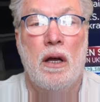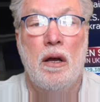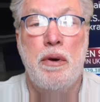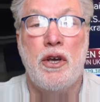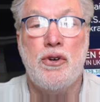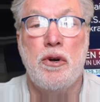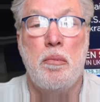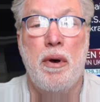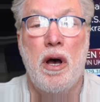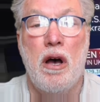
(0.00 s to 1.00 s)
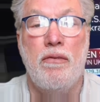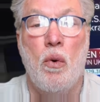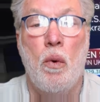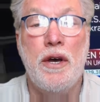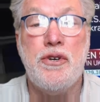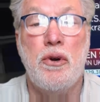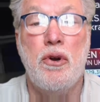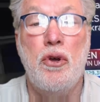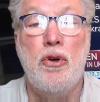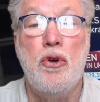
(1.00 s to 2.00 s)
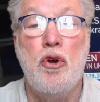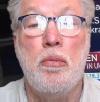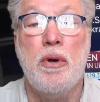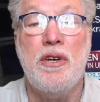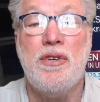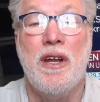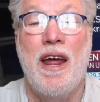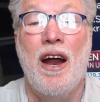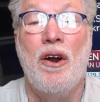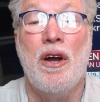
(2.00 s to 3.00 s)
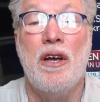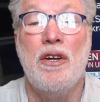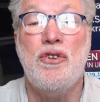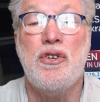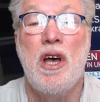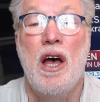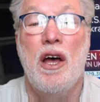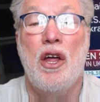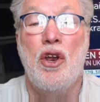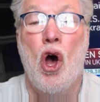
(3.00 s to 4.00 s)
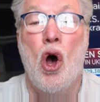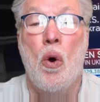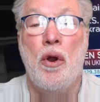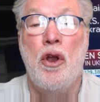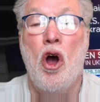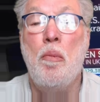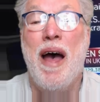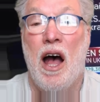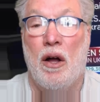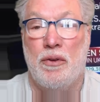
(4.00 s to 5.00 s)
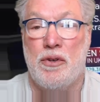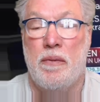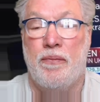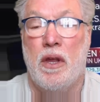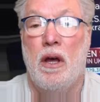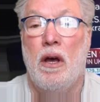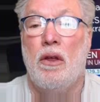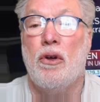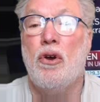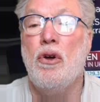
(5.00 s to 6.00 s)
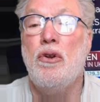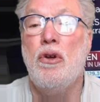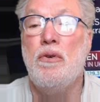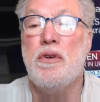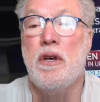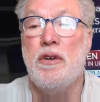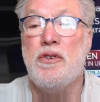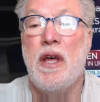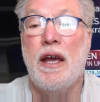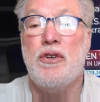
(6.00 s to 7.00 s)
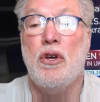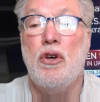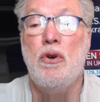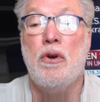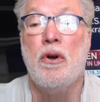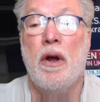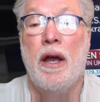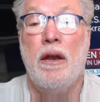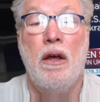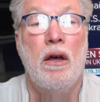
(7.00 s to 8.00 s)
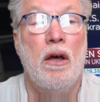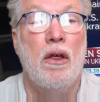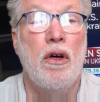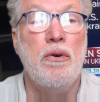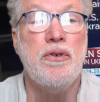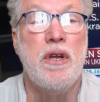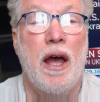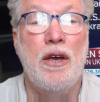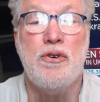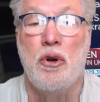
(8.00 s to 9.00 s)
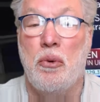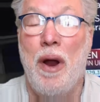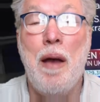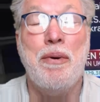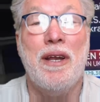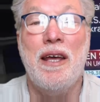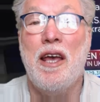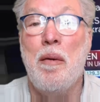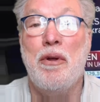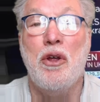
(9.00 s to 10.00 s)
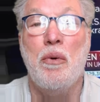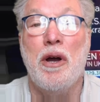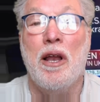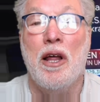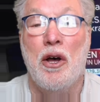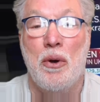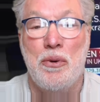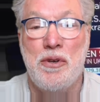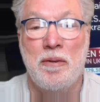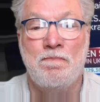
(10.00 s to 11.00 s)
Pictured above, Western hubris and arrogance know no bounds. The good news is, thanks to Ukraine, those days are rapidly coming to a close.